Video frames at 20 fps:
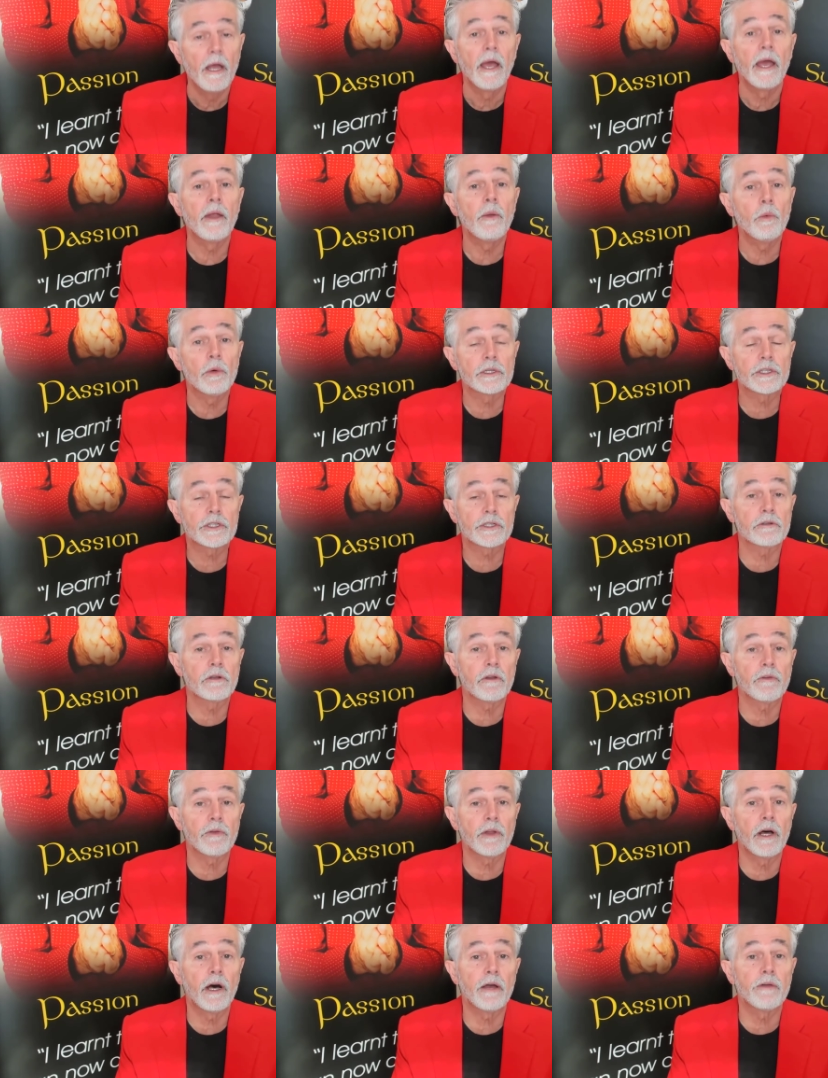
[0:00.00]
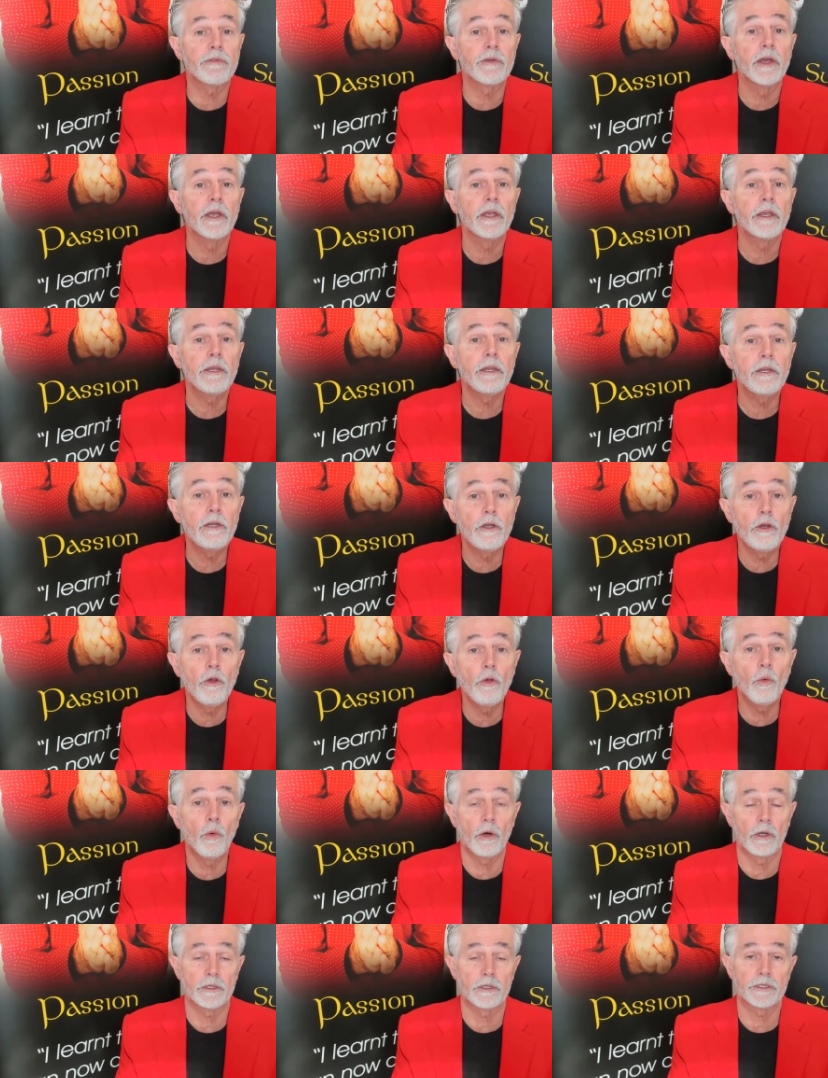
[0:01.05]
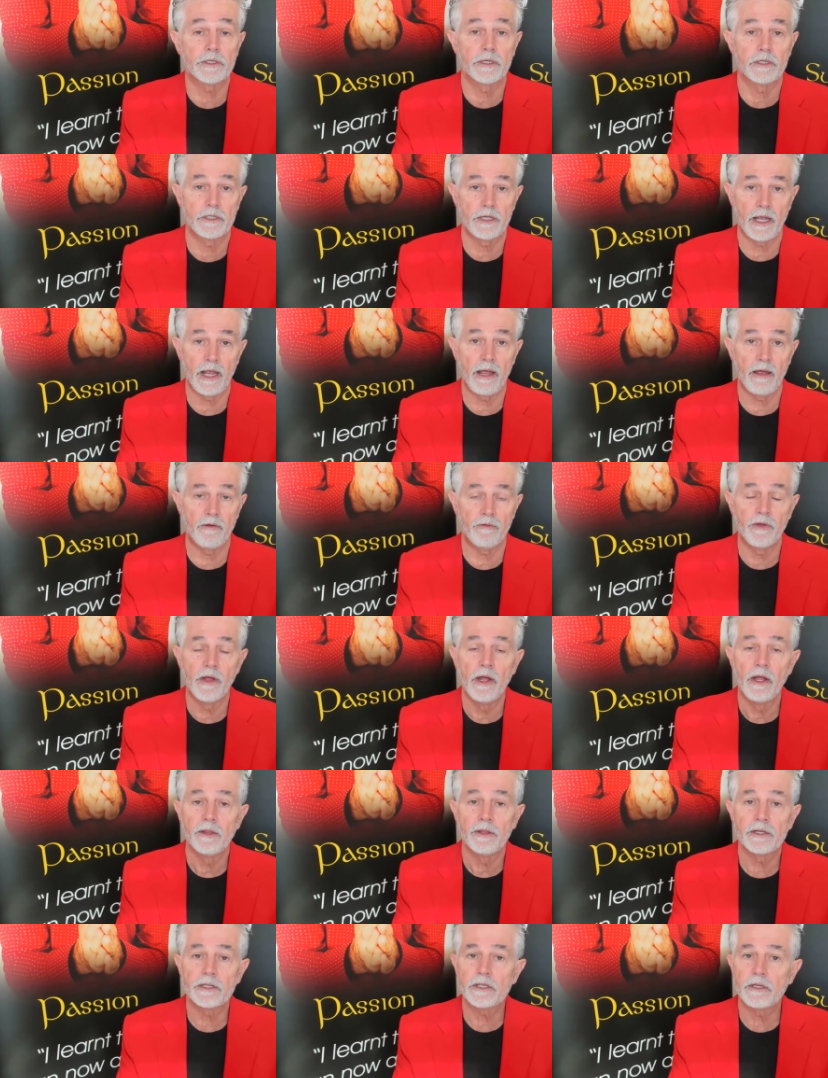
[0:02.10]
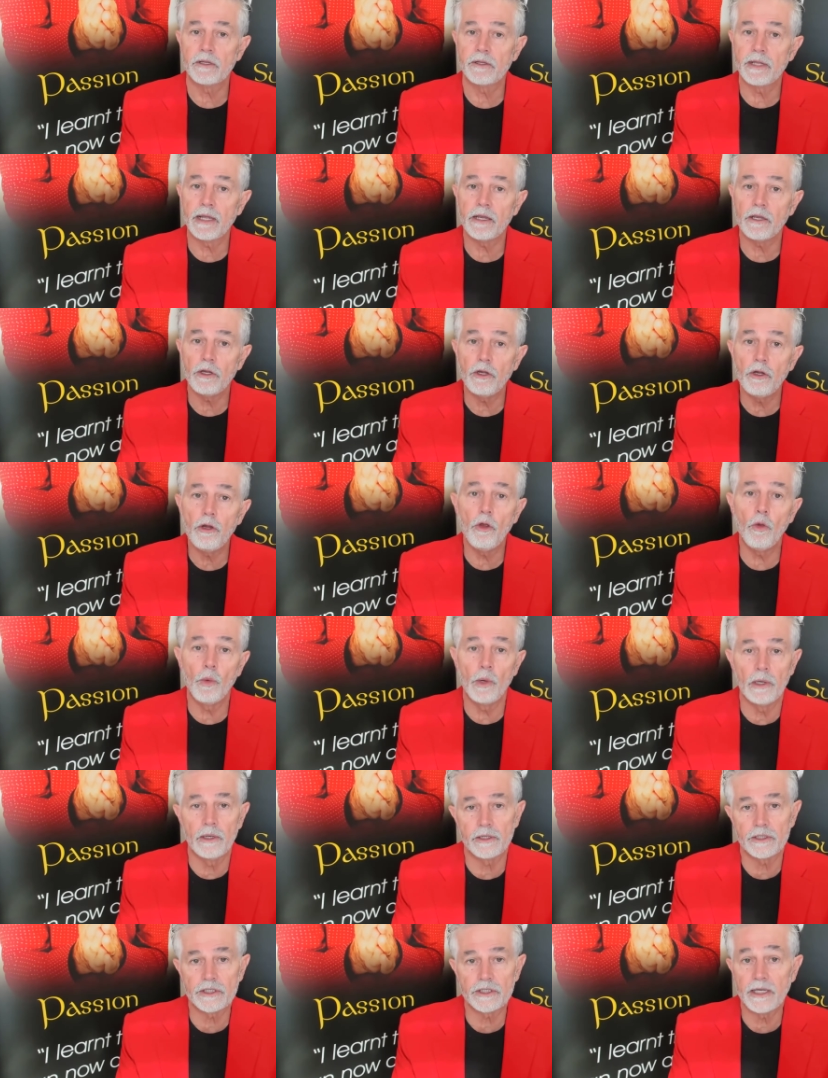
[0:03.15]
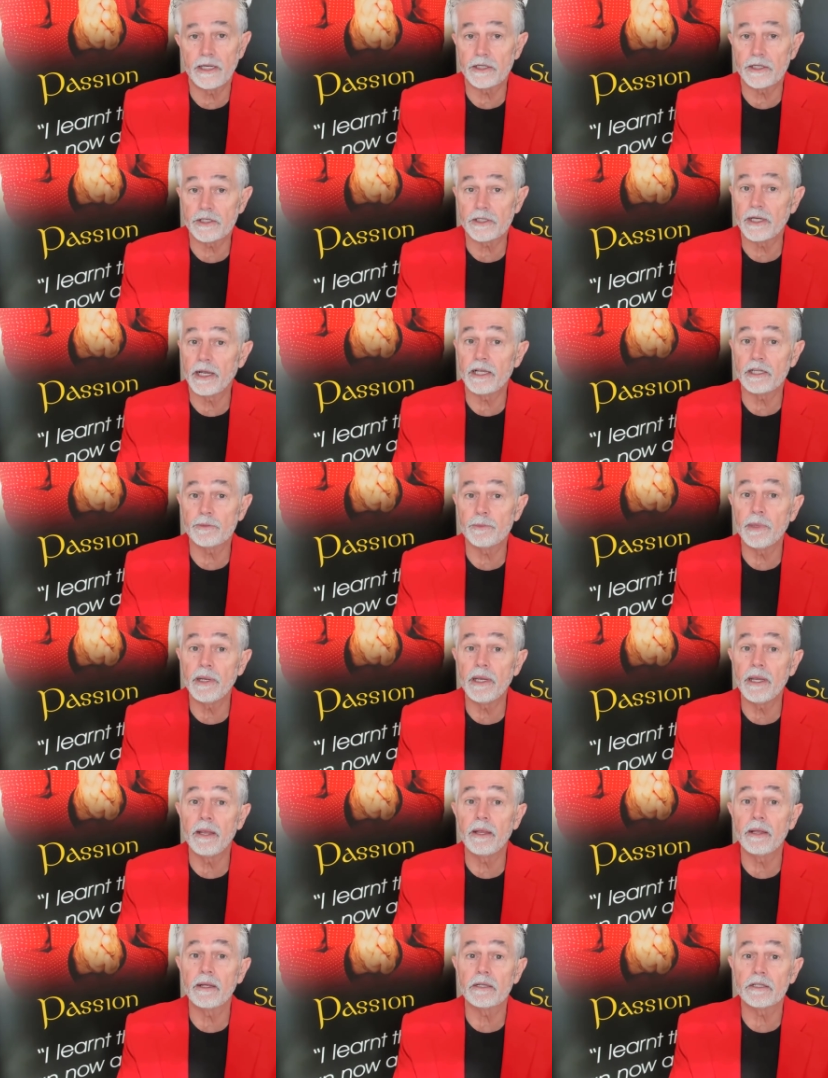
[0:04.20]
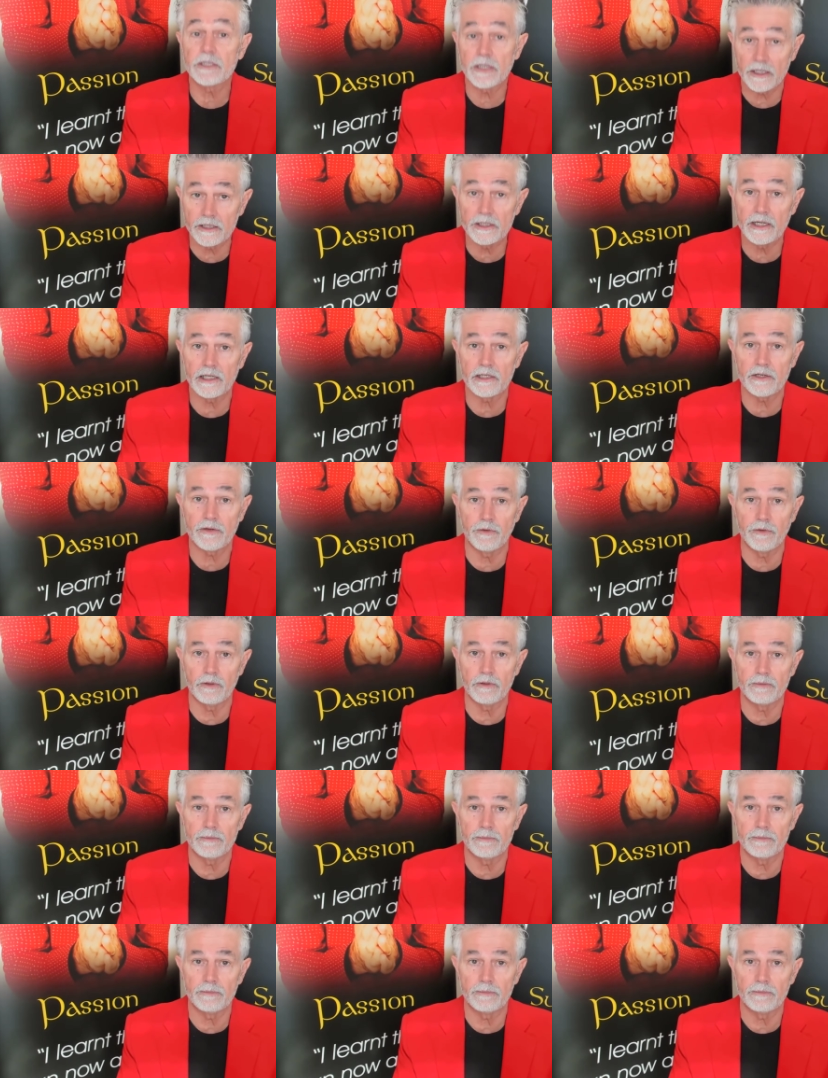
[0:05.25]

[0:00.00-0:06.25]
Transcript: and what sort of life you want to have that you will assess as being successful.